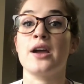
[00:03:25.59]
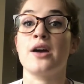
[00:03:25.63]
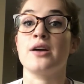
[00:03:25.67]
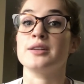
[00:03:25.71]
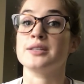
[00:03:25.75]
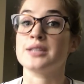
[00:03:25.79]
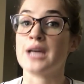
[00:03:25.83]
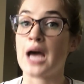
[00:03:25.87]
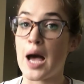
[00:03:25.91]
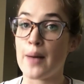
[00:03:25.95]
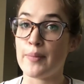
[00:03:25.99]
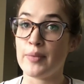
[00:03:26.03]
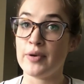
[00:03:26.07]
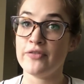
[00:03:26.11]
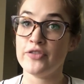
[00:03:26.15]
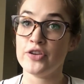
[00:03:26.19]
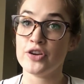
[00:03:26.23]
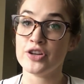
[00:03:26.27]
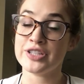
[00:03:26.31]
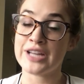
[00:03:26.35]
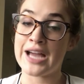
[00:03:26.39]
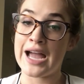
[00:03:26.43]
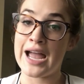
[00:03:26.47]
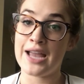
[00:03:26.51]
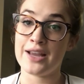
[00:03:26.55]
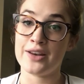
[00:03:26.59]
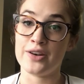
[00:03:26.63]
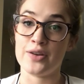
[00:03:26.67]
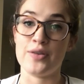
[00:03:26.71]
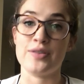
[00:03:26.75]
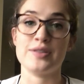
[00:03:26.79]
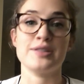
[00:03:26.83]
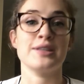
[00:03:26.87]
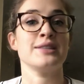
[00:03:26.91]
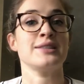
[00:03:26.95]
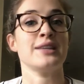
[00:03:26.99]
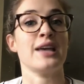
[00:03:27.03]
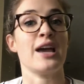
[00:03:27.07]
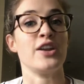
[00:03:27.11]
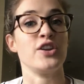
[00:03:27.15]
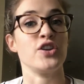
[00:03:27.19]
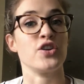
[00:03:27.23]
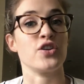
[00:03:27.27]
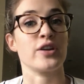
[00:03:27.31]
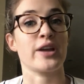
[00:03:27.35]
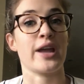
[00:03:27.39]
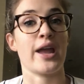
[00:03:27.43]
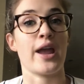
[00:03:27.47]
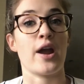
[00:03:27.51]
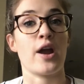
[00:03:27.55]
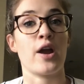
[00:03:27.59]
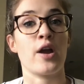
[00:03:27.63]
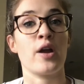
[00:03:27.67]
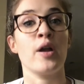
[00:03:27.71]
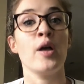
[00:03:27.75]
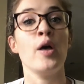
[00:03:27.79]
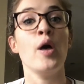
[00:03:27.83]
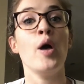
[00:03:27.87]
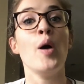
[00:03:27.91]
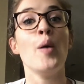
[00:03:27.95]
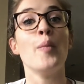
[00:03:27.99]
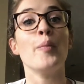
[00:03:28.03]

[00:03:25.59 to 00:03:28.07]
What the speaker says: on top of your diagnosis and your care.